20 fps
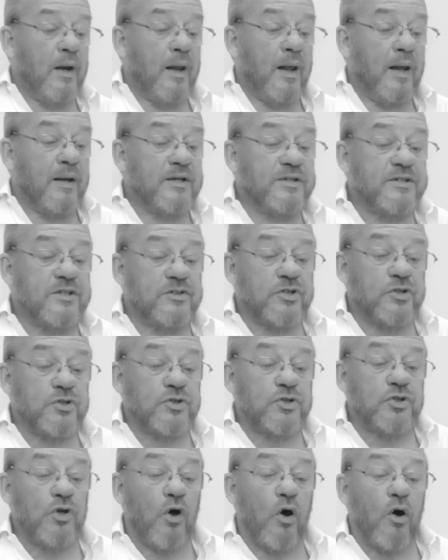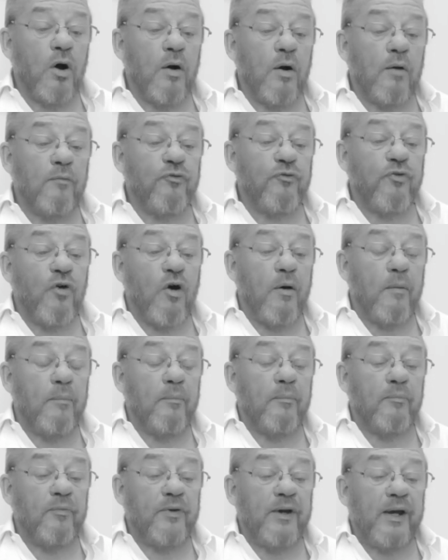This is a song
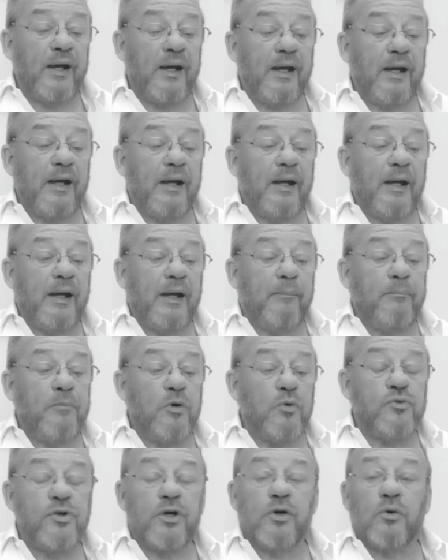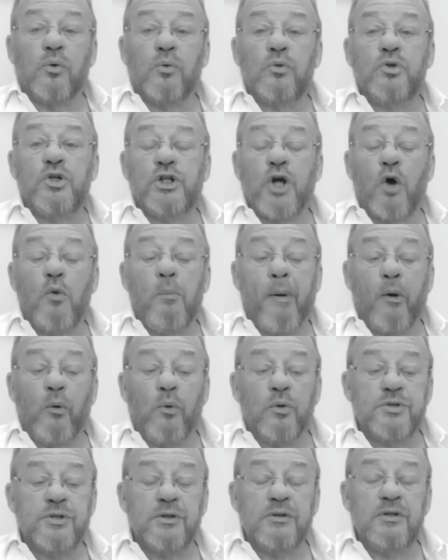from the musical
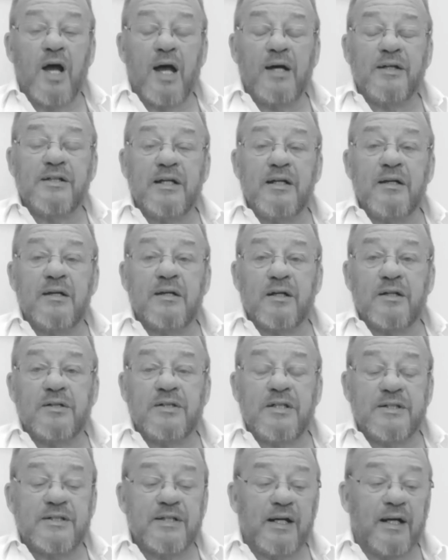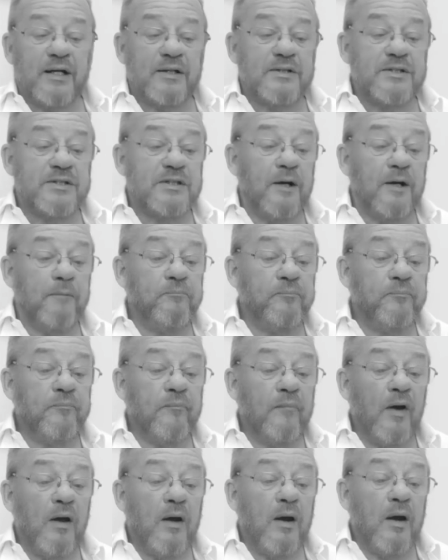Showboat, 1936.
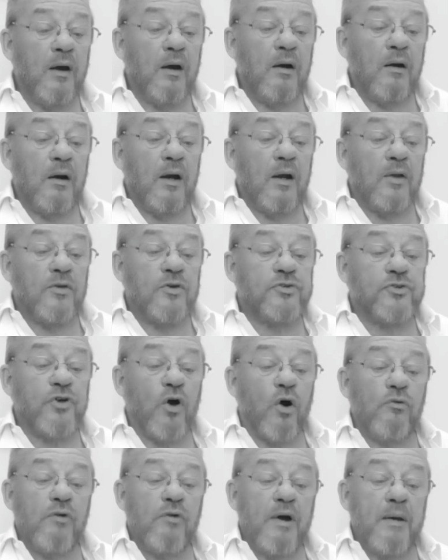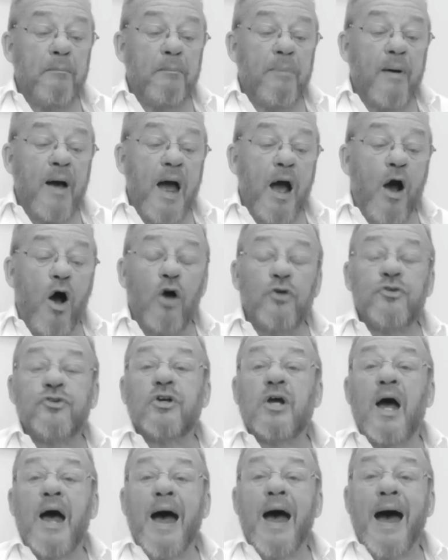A song written by
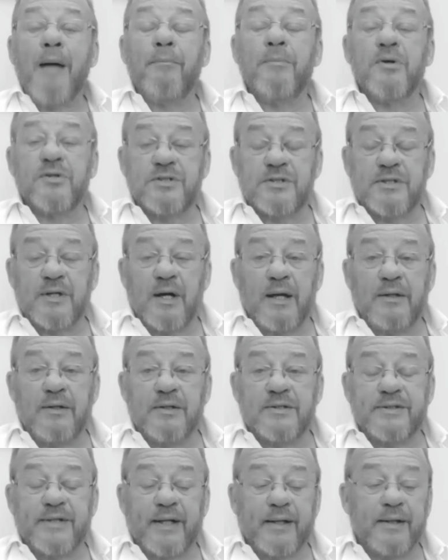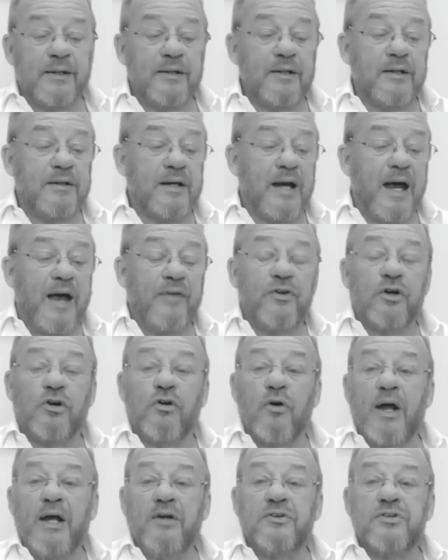Oscar Hammerstein II and the
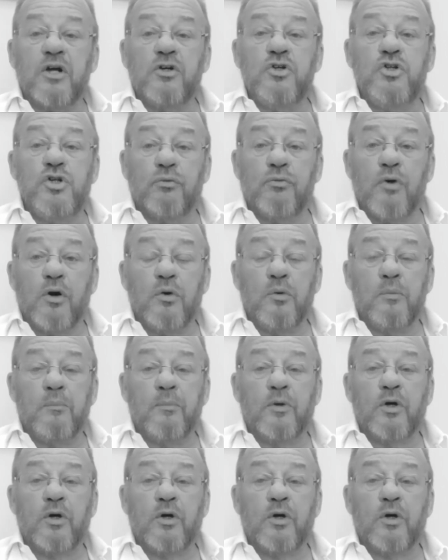great Jerome